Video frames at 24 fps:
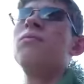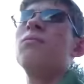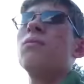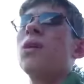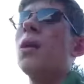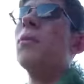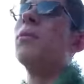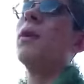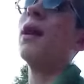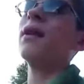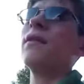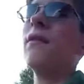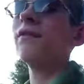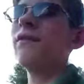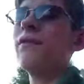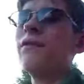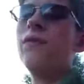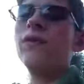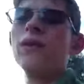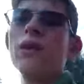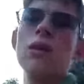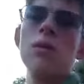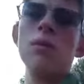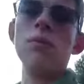But I might
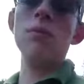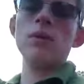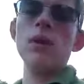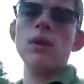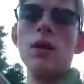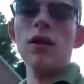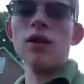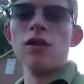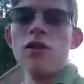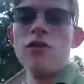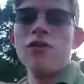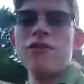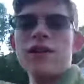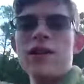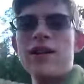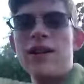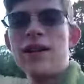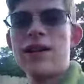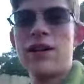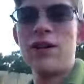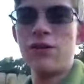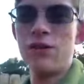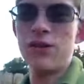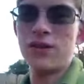film another
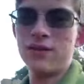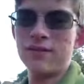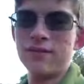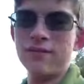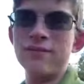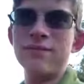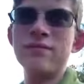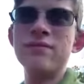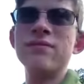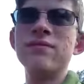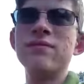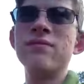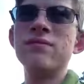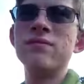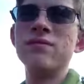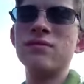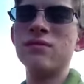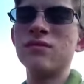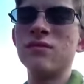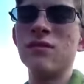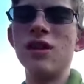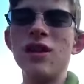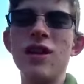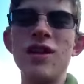video and
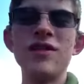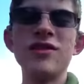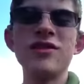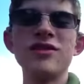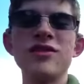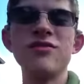uh,